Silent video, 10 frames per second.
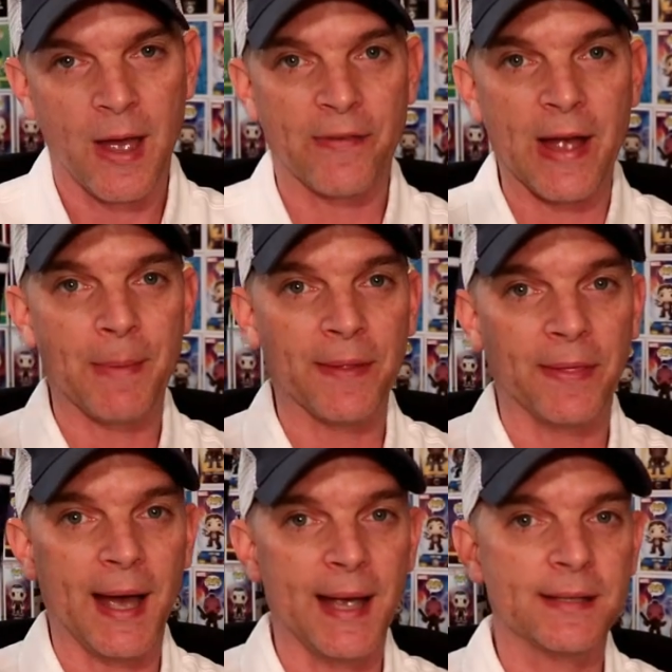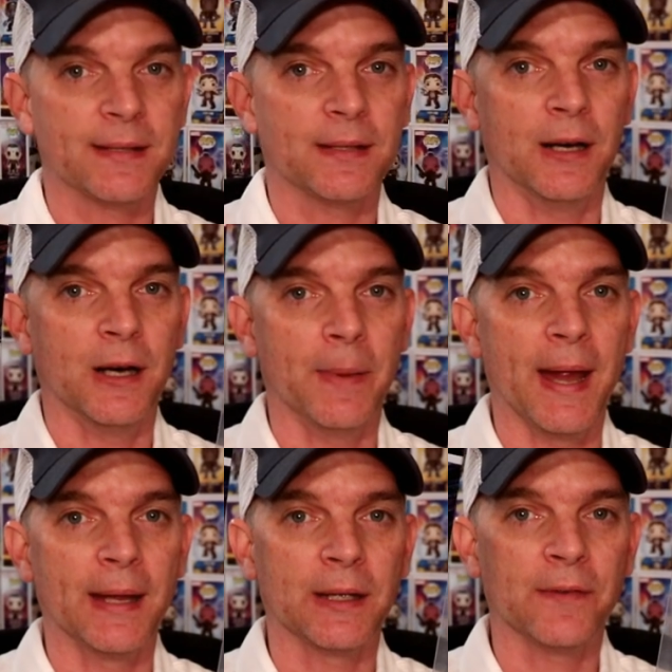I've got my nice
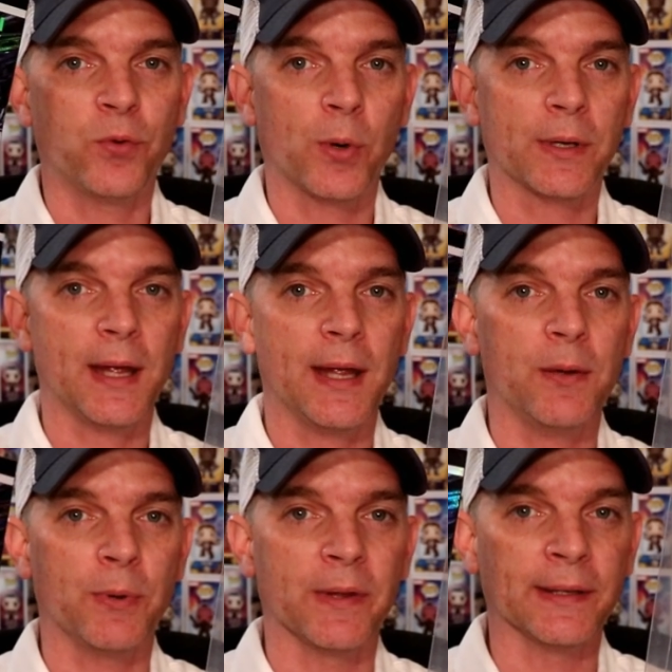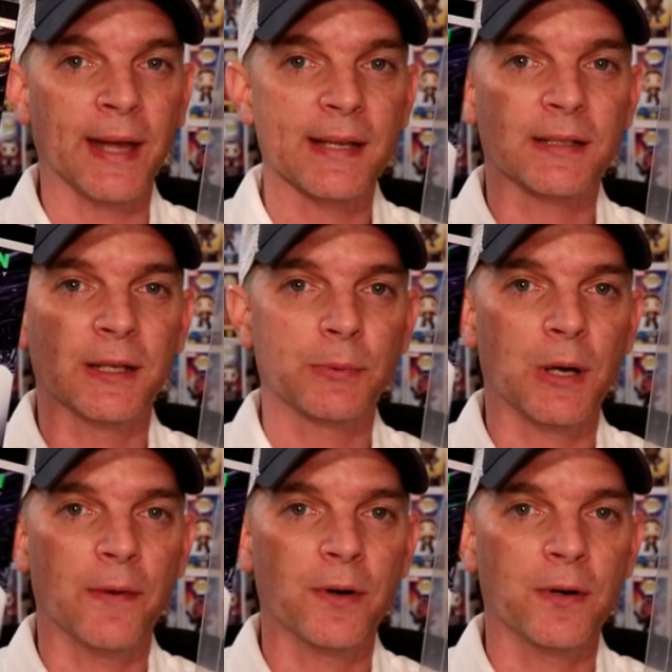Alien 4K with a nice
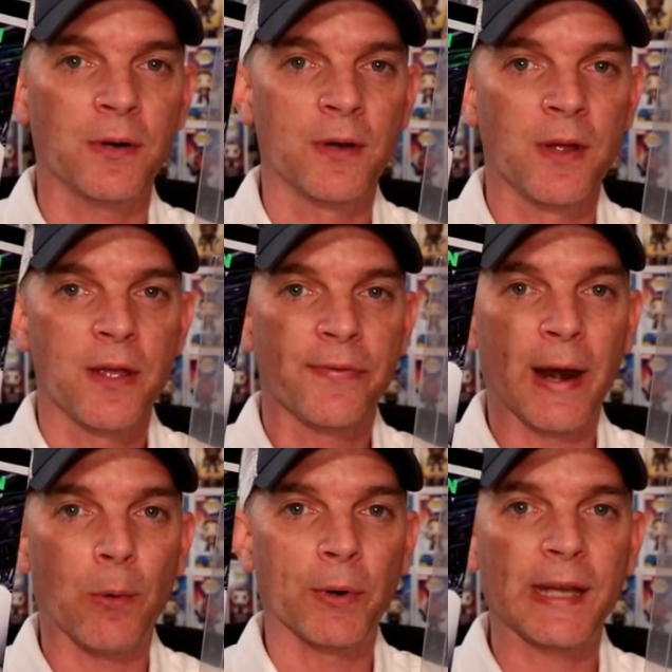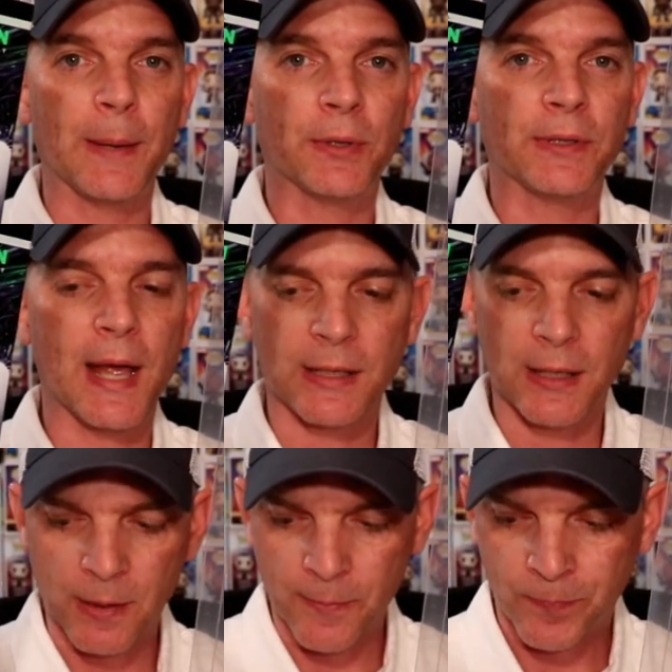slipcover that I want to keep
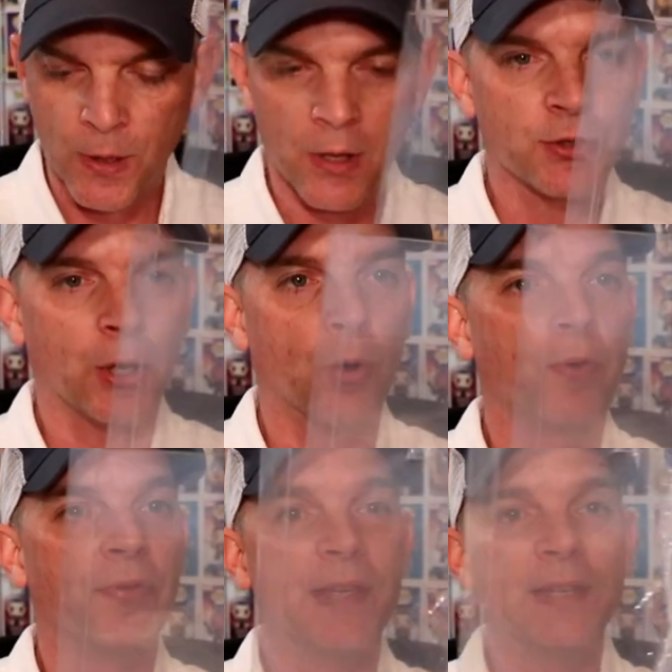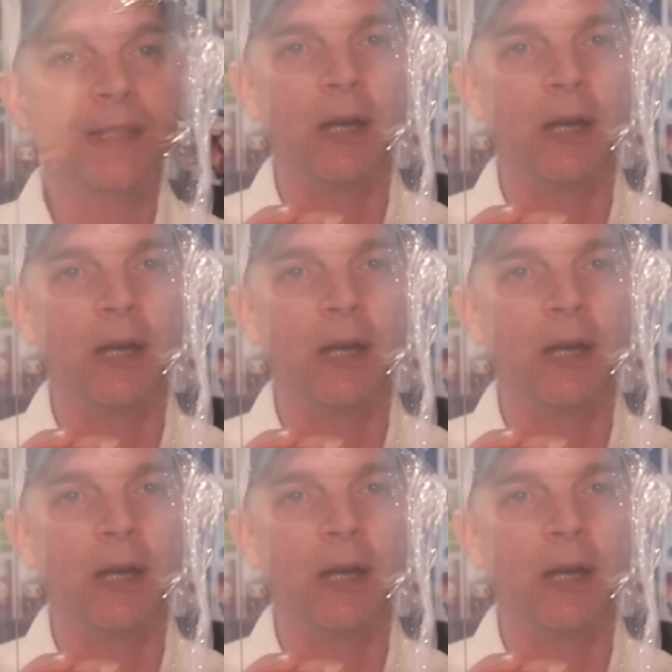protected. So these